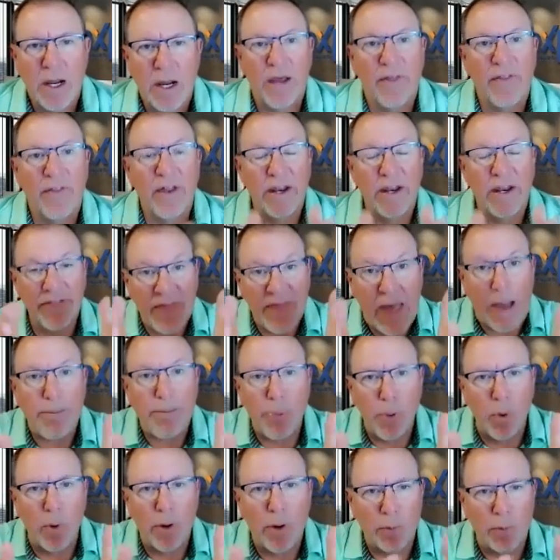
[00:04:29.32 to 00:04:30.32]
And then at
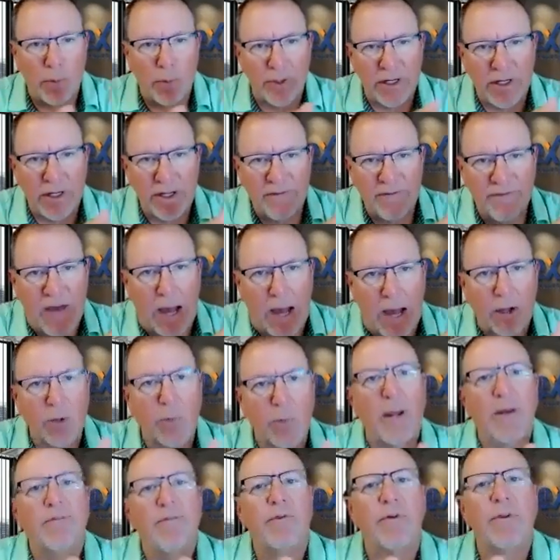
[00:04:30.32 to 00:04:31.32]
that point, we're going to
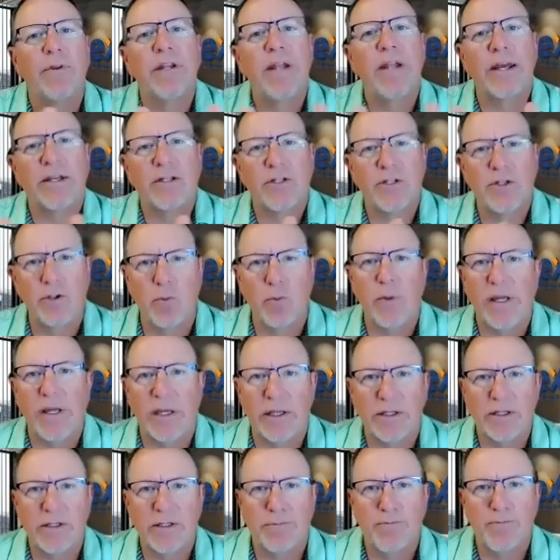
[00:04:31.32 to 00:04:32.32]
evaluate for the next 2
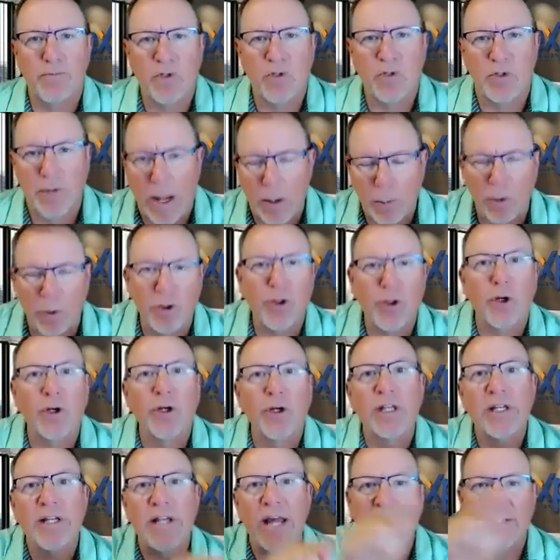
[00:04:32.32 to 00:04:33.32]
weeks. So now we're
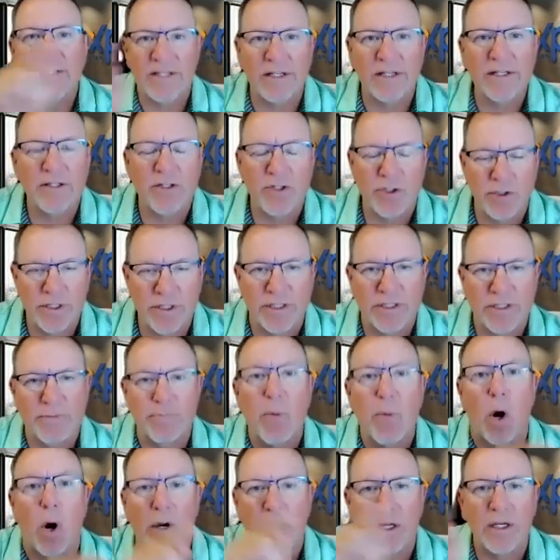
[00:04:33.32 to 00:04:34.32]
30 days into
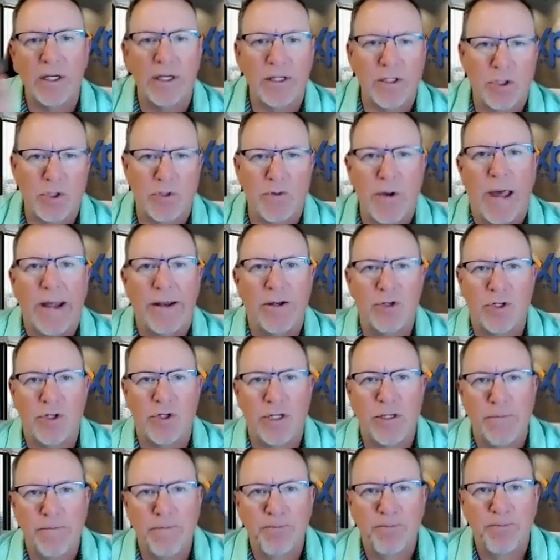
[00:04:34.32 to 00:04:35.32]
this marketing
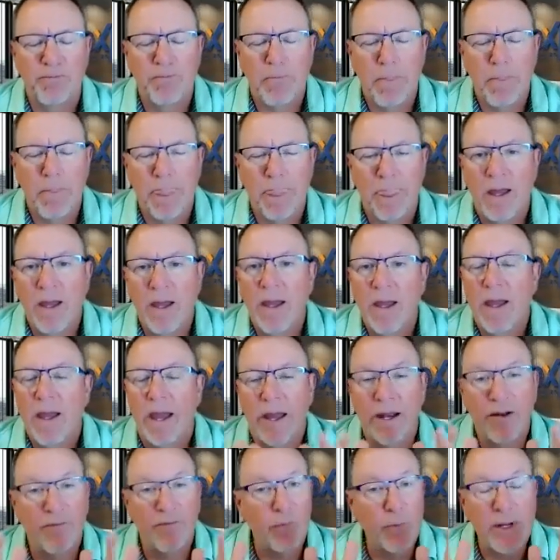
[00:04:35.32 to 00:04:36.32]
strategy.
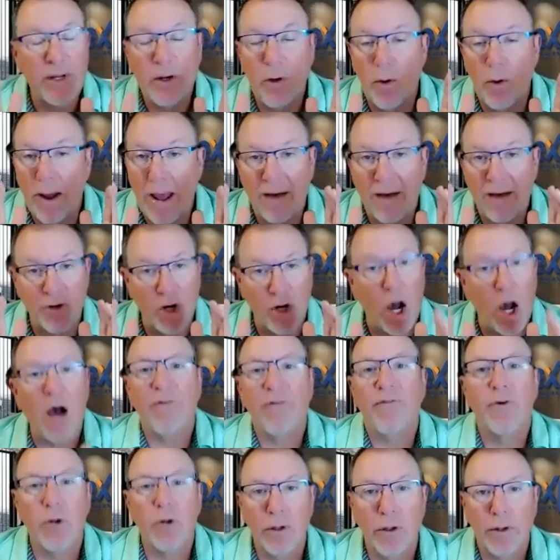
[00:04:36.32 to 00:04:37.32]
And if we don't have an
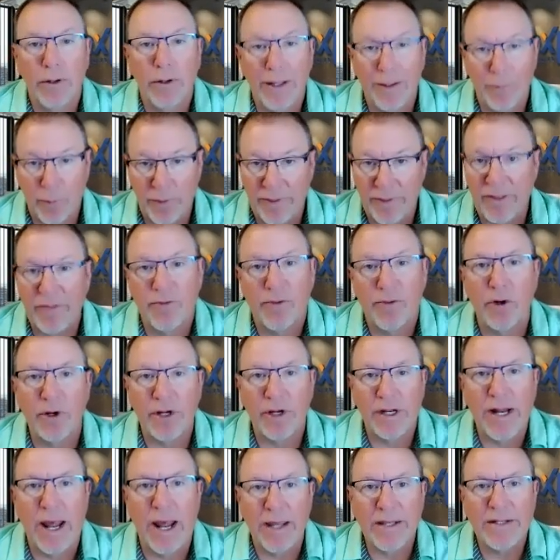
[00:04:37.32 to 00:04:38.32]
offer within
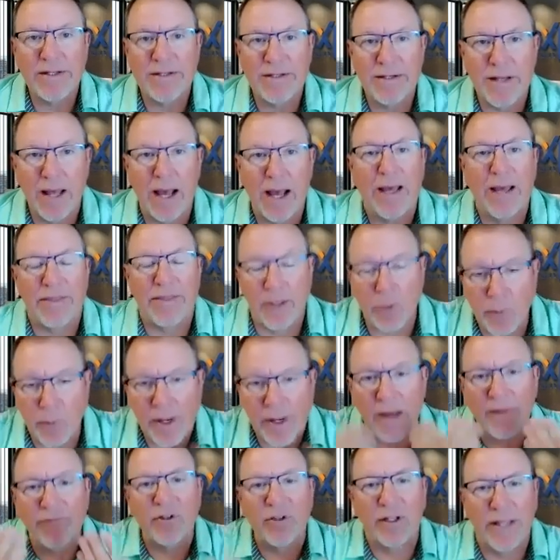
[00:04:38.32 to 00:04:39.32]
30 days, I think
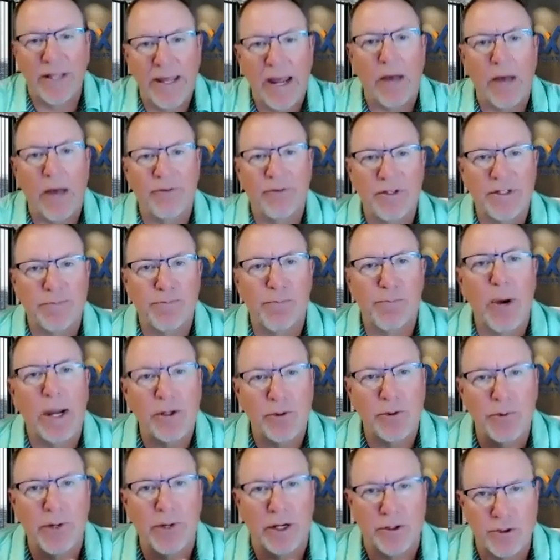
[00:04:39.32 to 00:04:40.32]
we have to lay out this
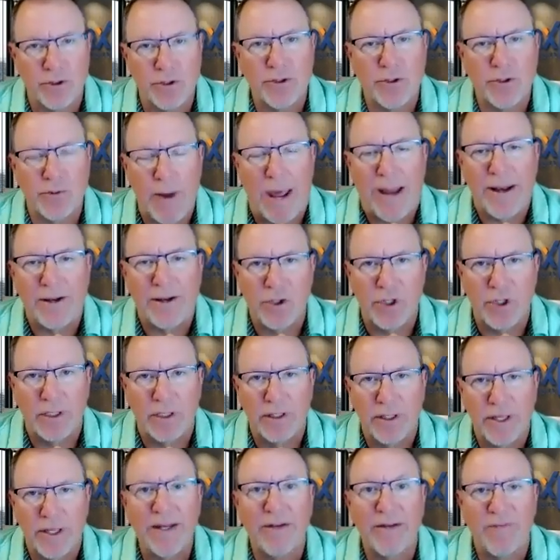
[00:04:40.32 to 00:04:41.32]
price reduction
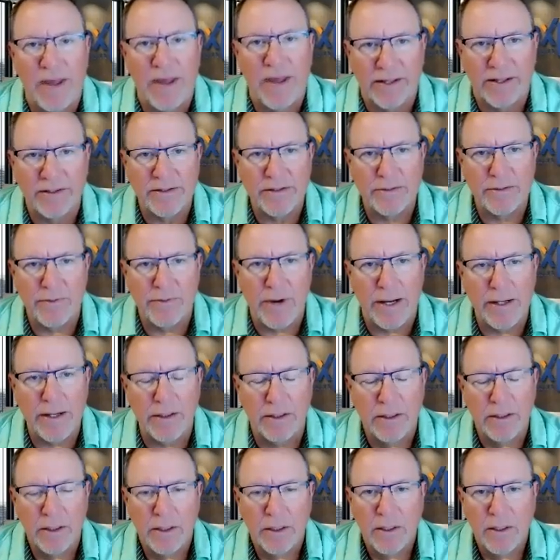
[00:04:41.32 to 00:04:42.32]
strategy in advance, right?